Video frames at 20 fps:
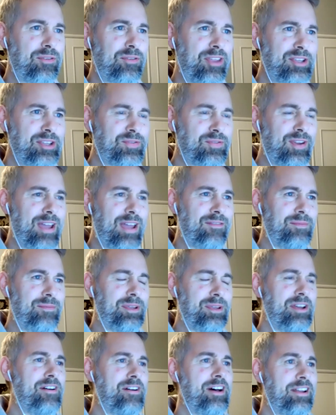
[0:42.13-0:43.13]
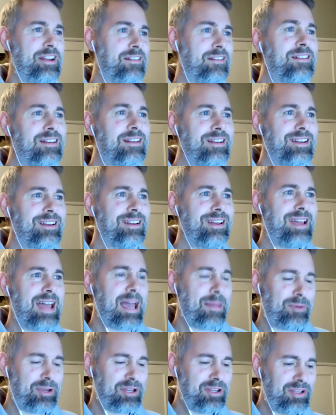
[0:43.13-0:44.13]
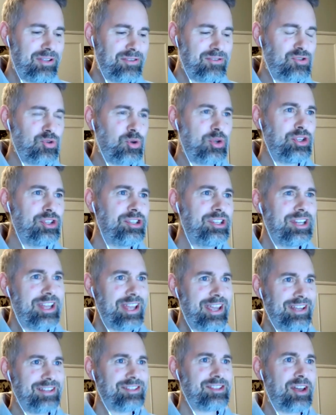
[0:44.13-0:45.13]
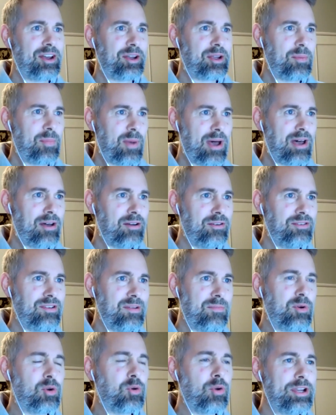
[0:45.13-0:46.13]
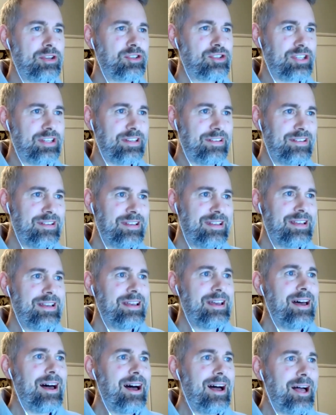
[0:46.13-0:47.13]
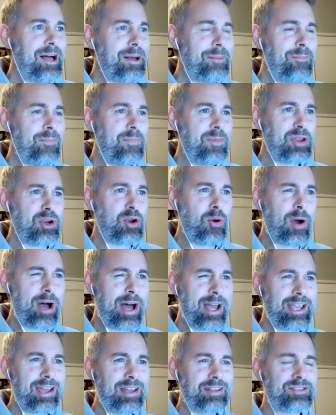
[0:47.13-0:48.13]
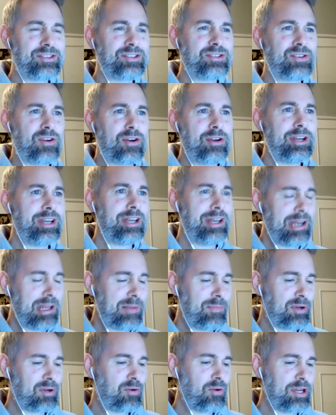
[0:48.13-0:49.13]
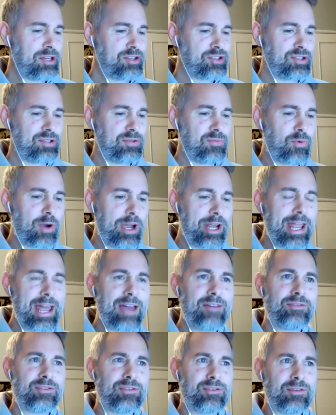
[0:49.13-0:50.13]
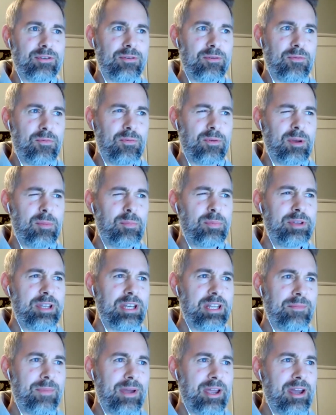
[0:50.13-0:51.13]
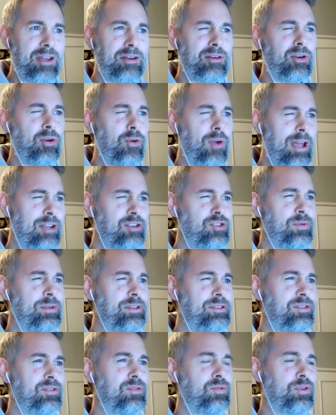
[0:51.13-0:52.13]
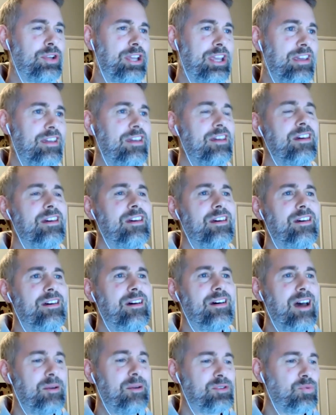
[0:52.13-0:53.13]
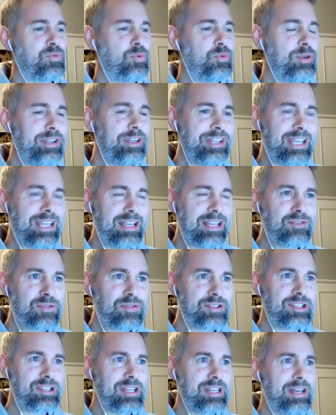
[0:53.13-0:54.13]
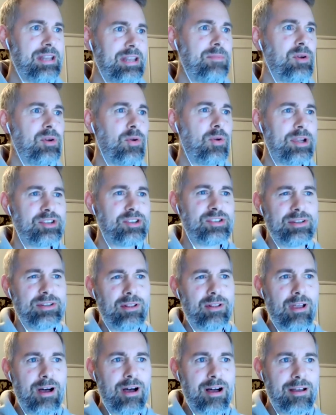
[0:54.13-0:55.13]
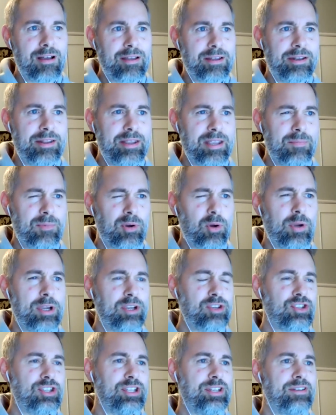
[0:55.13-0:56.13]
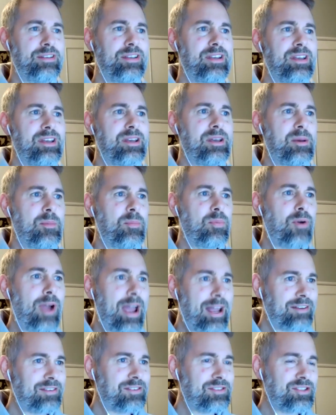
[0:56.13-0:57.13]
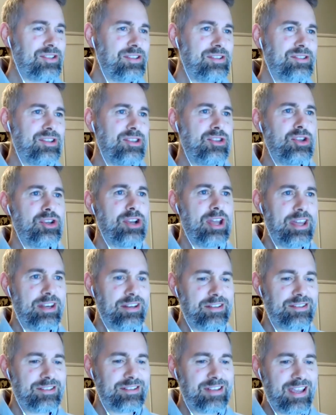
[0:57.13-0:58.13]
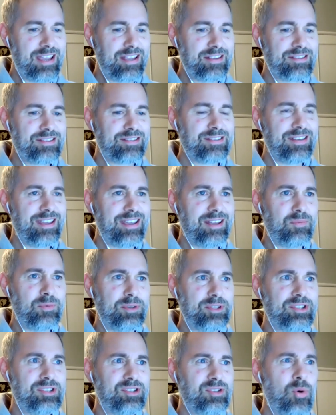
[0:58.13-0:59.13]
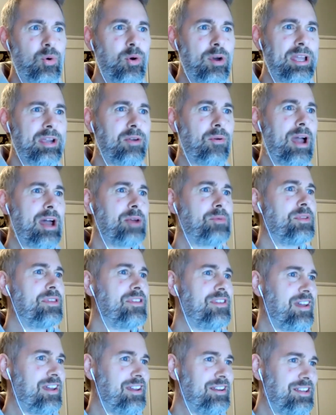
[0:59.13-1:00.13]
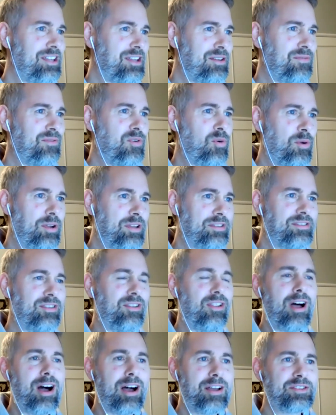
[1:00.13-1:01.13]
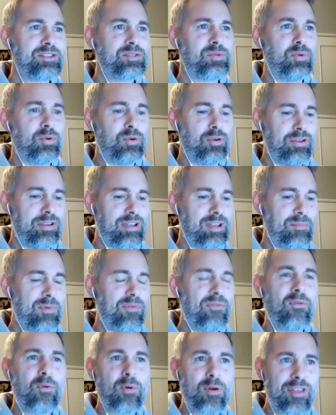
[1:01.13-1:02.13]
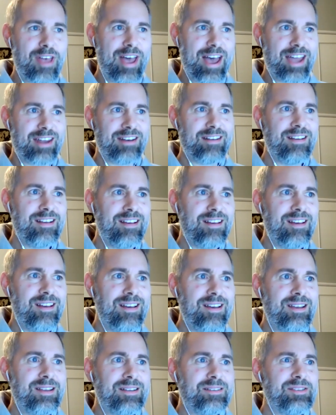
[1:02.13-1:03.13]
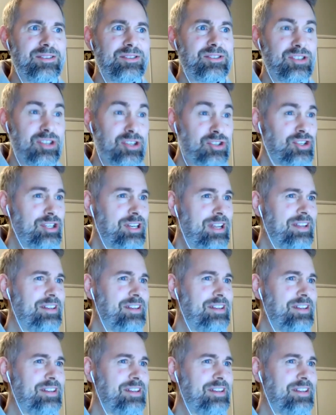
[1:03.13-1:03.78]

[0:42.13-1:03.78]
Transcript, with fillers: Thanks for having me on. Happy to join you today and talk about immigration. Um, you know, I got started in immigration right after completing my undergraduate degree. I was really interested in immigration law and immigration practices in the United States and was toying around with the idea of going to law school. And before that, decision, I